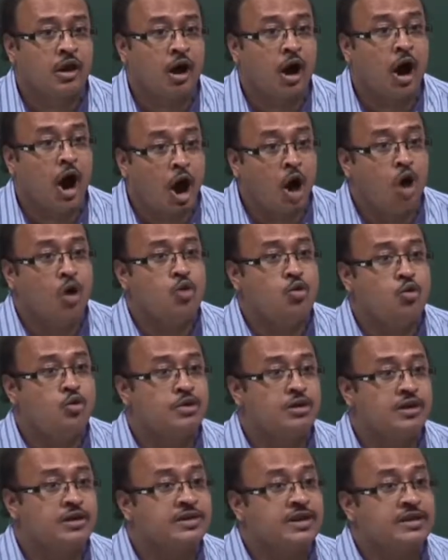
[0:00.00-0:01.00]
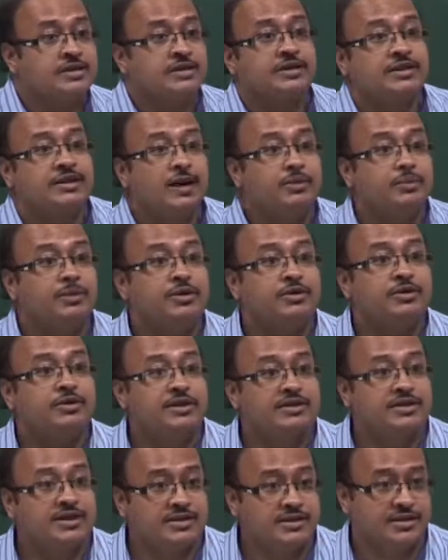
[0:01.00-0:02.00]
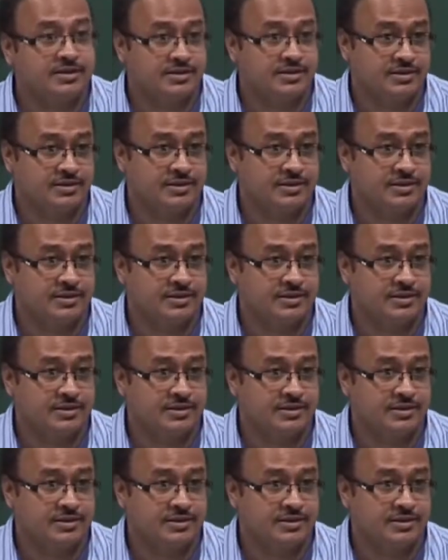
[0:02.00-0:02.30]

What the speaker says: how does it come into existence?